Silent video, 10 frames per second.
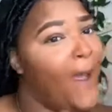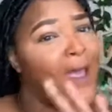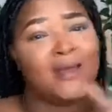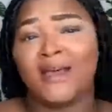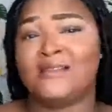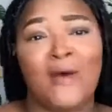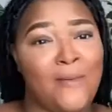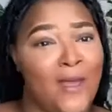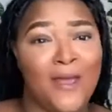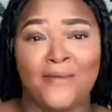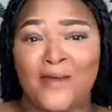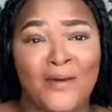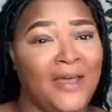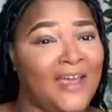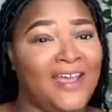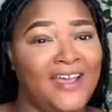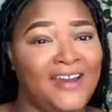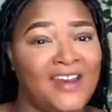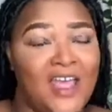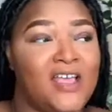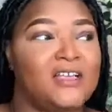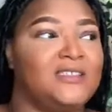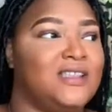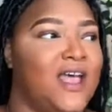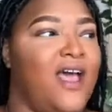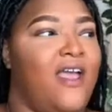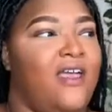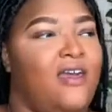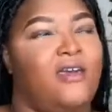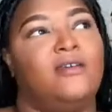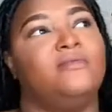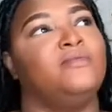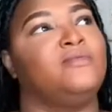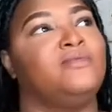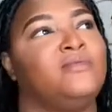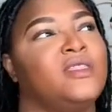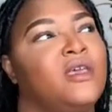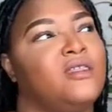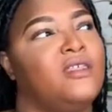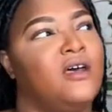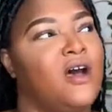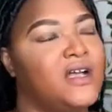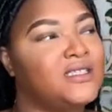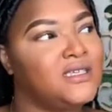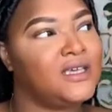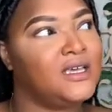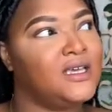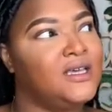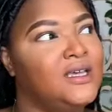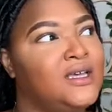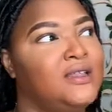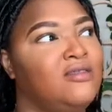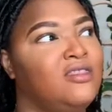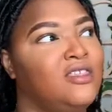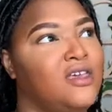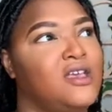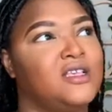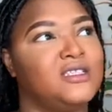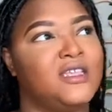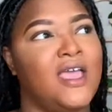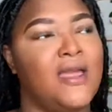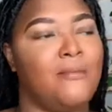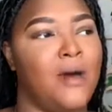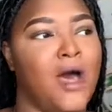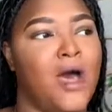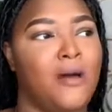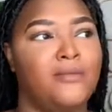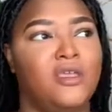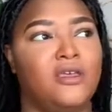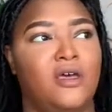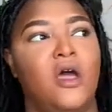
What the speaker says: That's my baby, okay? That is like the auntie, the second mom, the